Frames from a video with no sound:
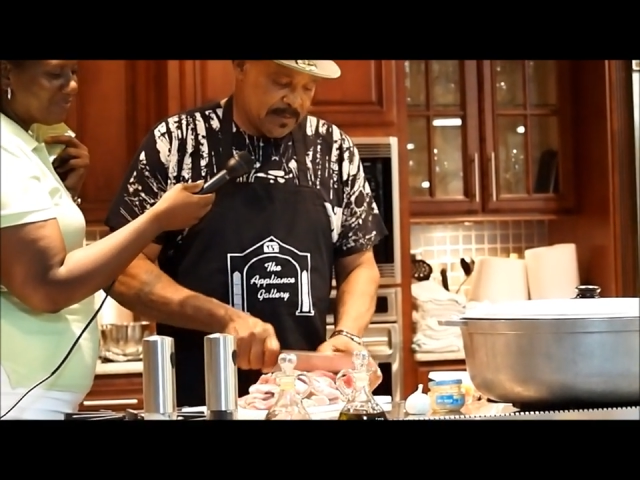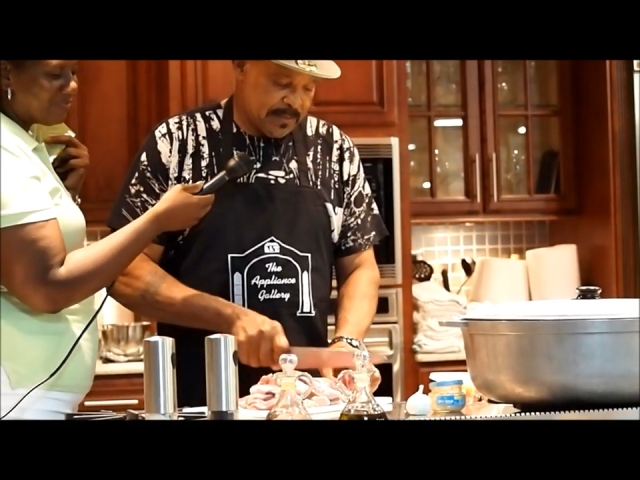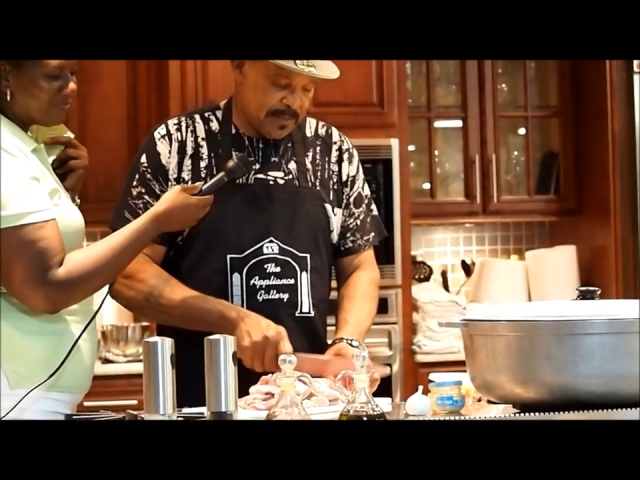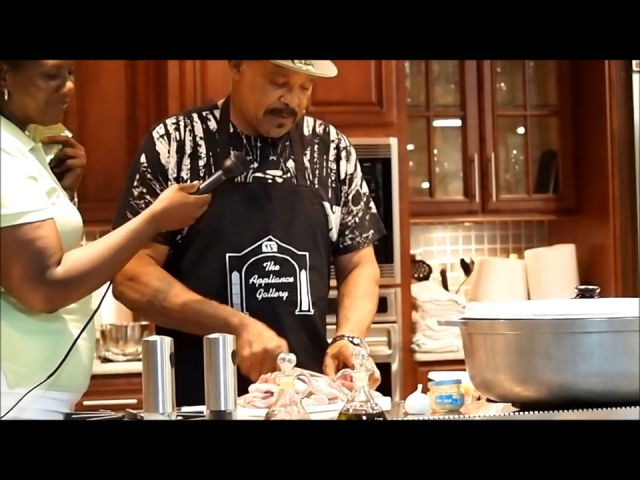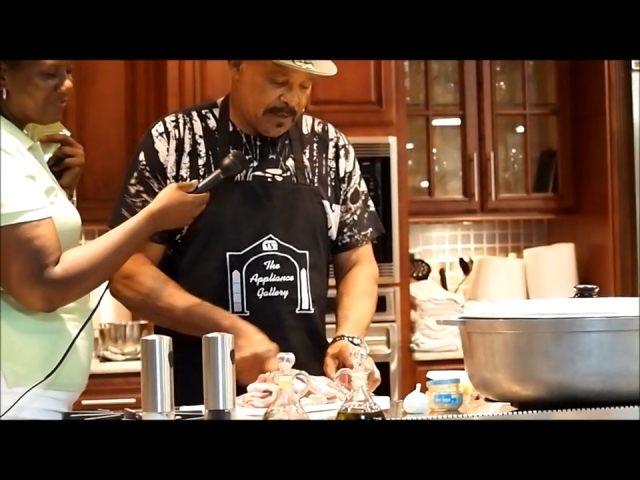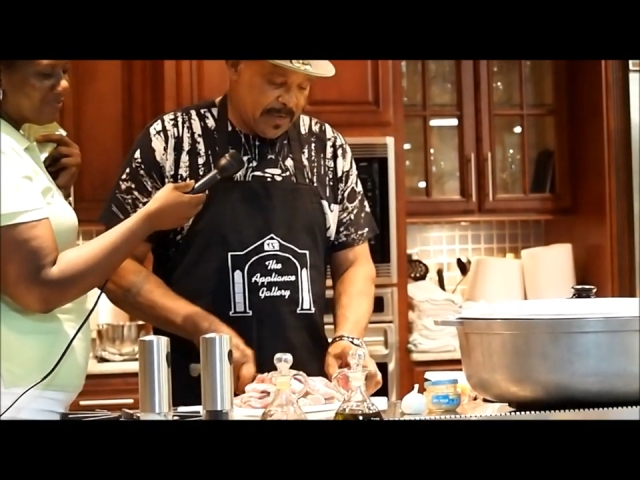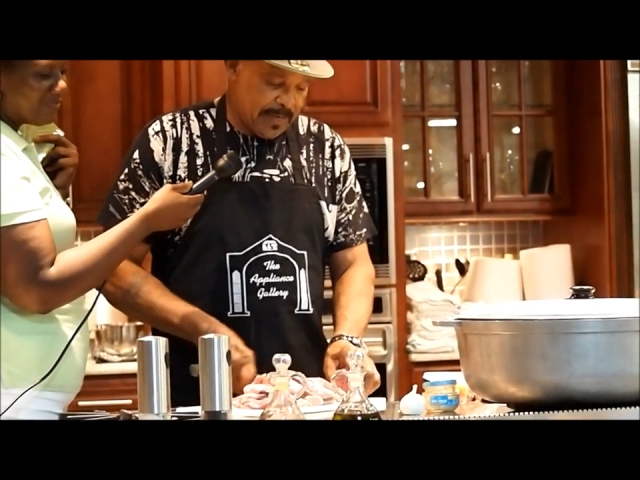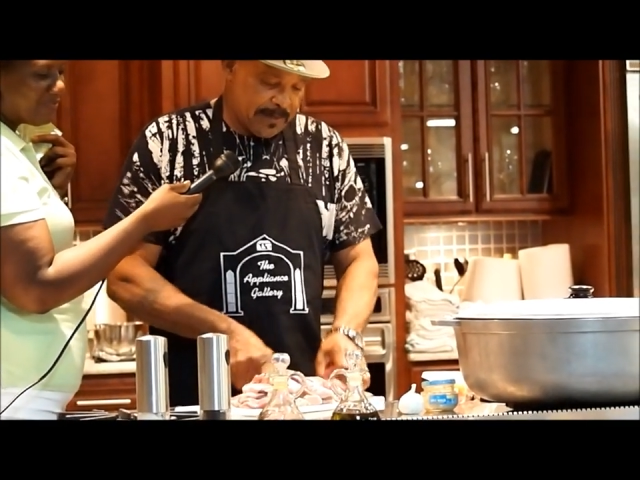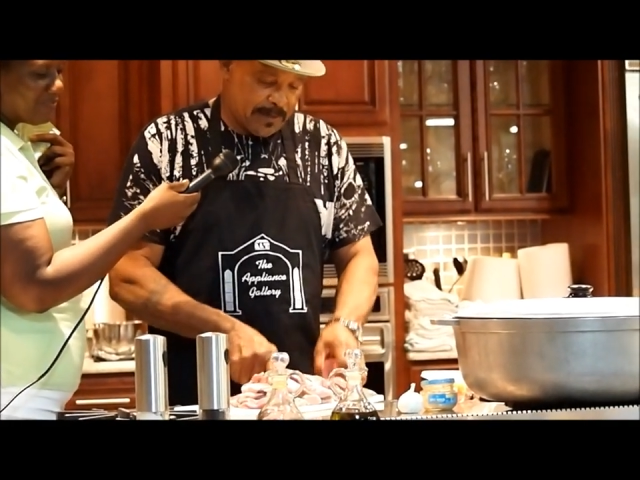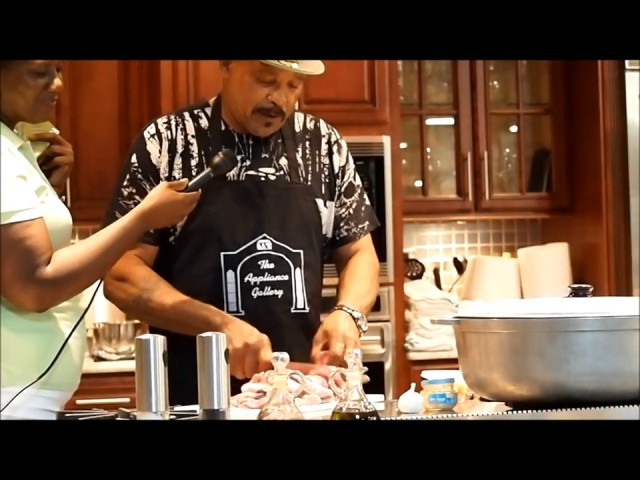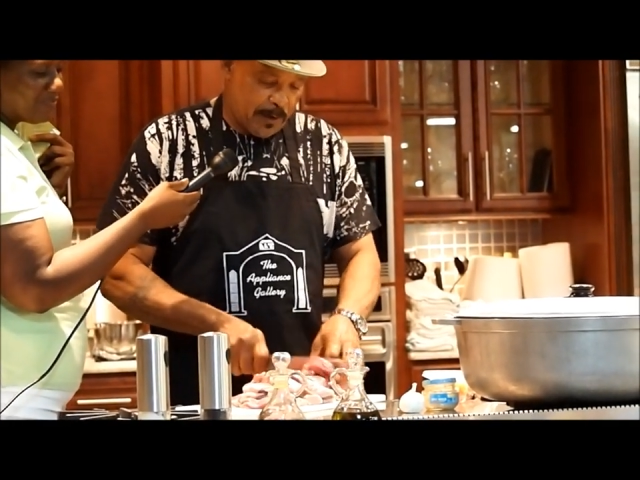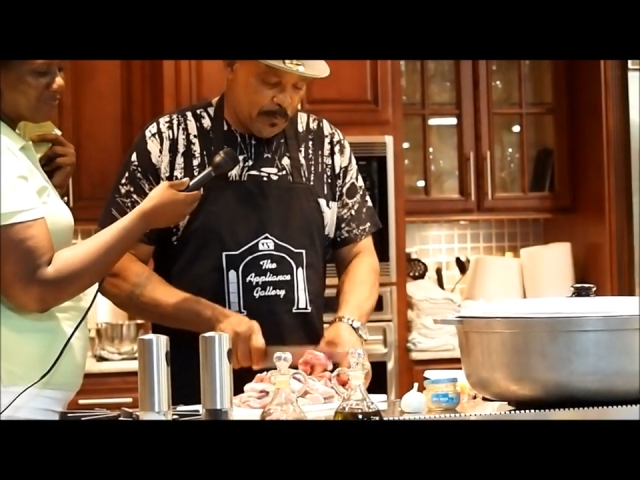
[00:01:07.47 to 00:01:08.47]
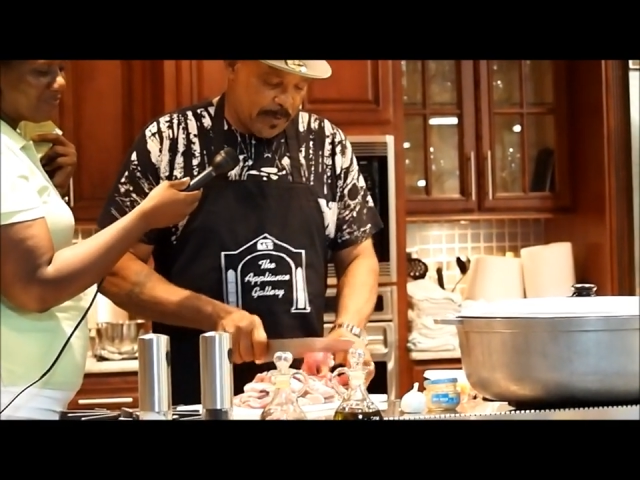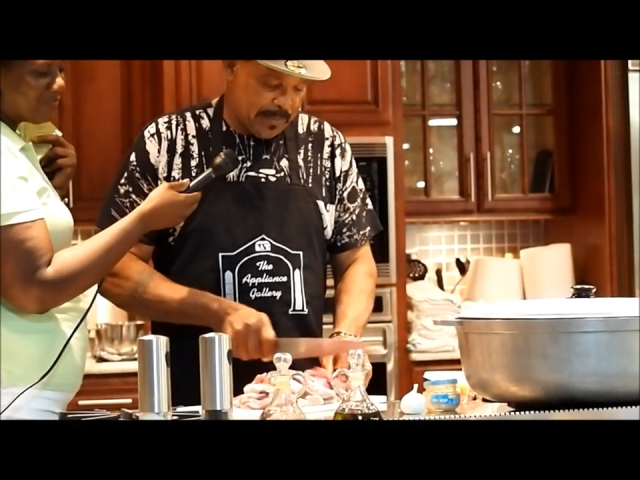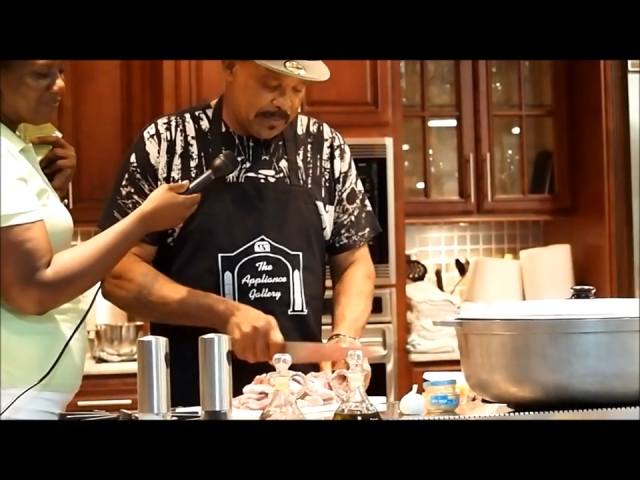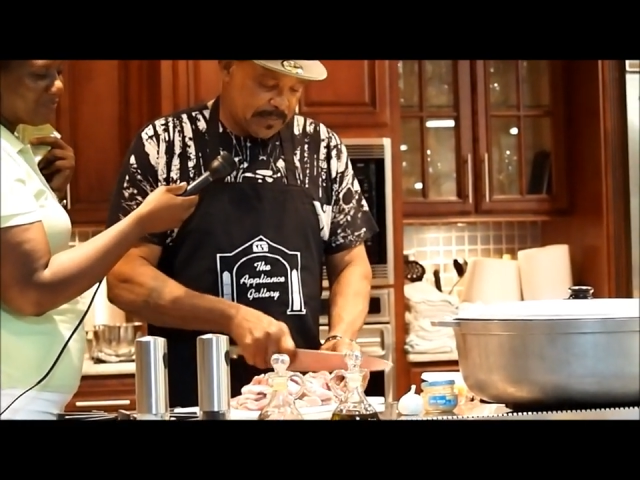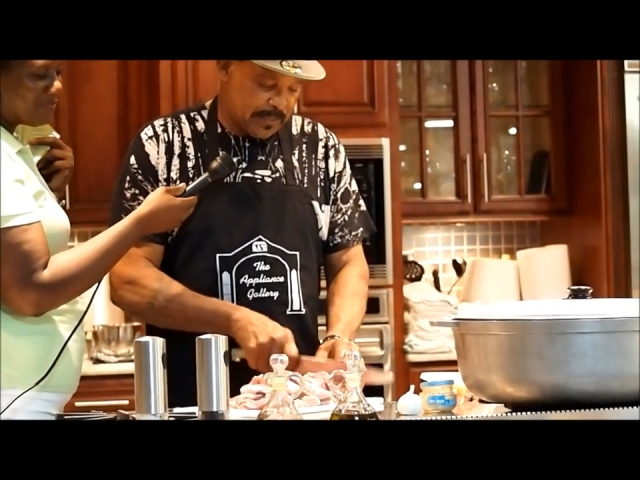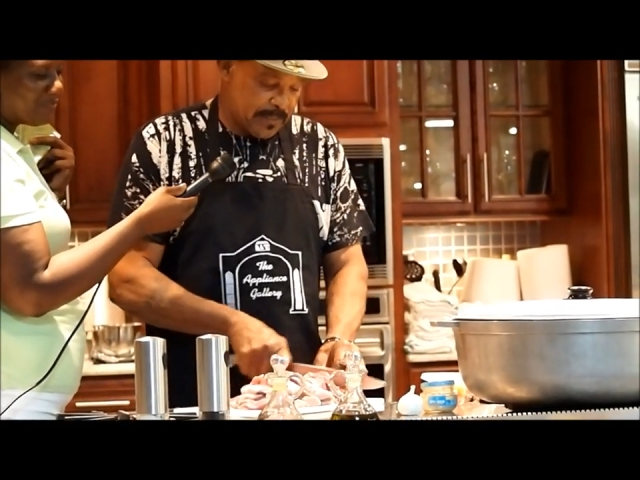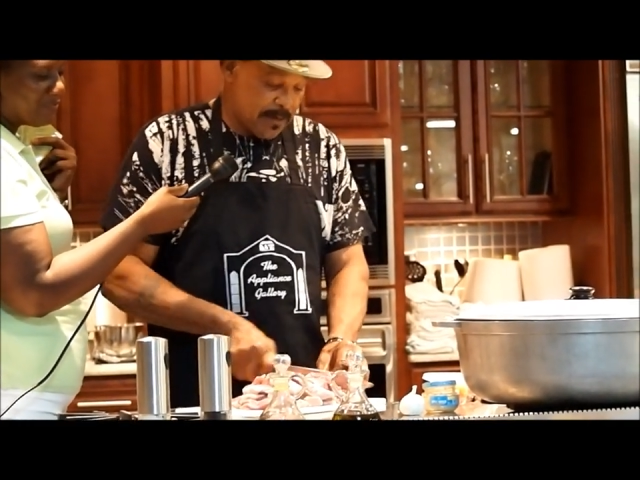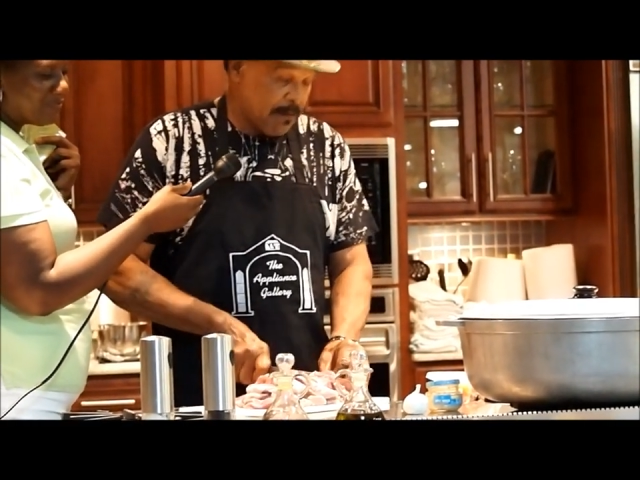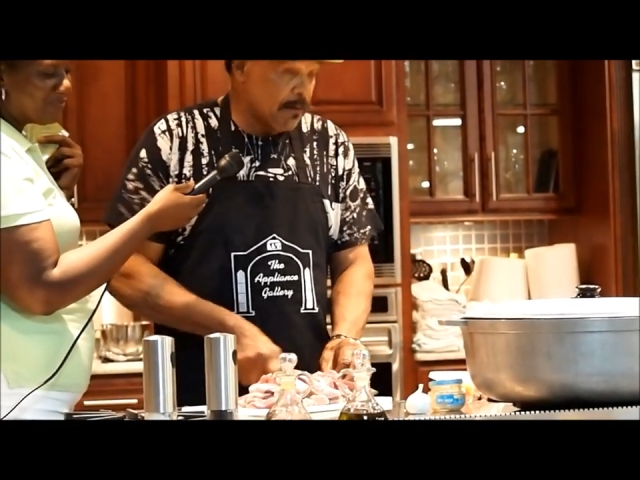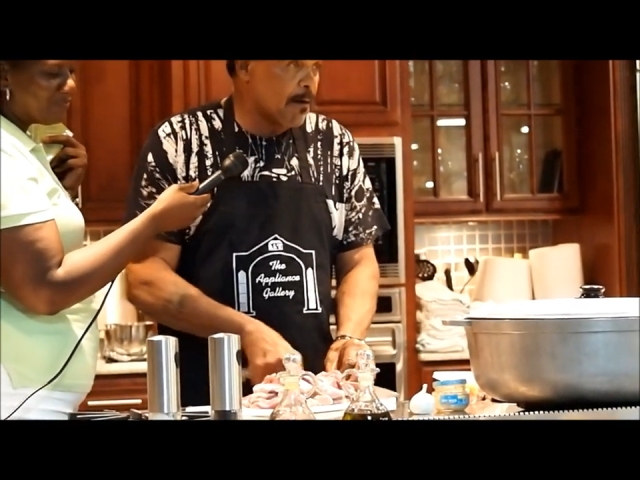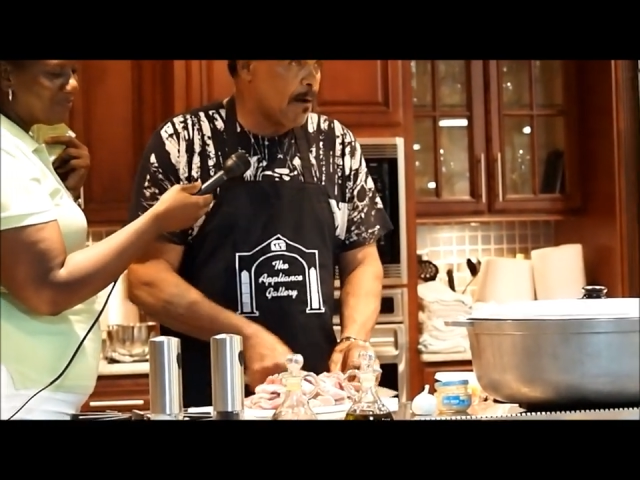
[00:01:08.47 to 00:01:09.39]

the kind of cow, whether it's a young